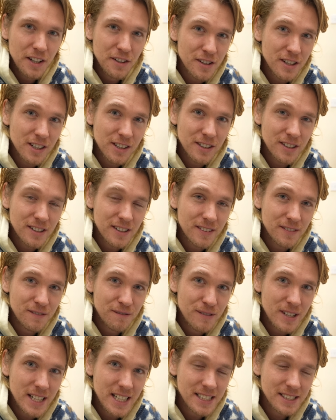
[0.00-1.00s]
Another good
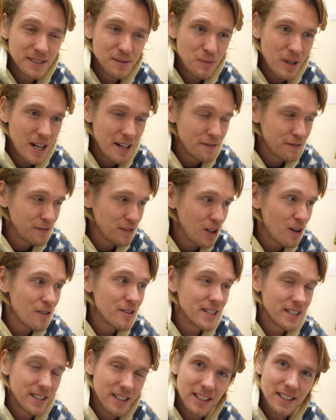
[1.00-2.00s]
reason why
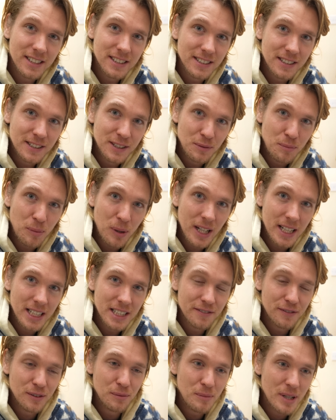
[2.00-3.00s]
Florida is a good place
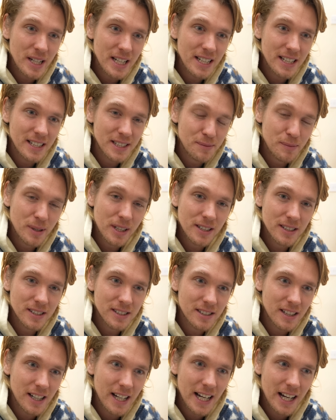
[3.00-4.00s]
for me is
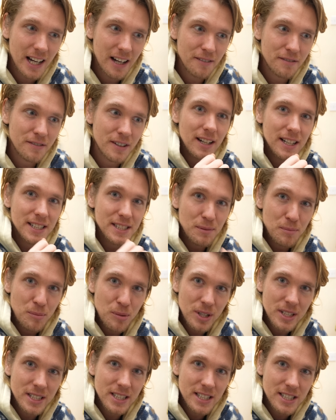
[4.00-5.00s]
because I have, as a
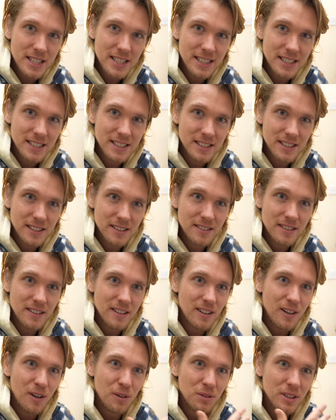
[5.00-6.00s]
British citizen,
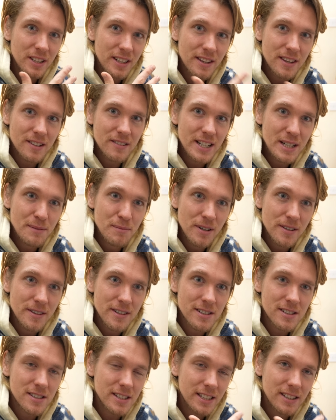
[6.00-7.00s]
only 3
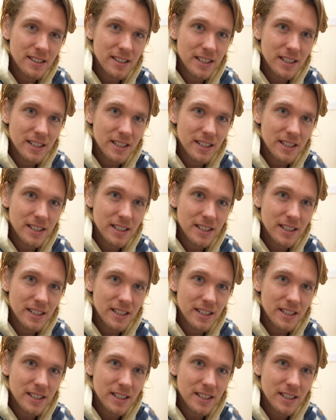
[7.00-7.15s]
months in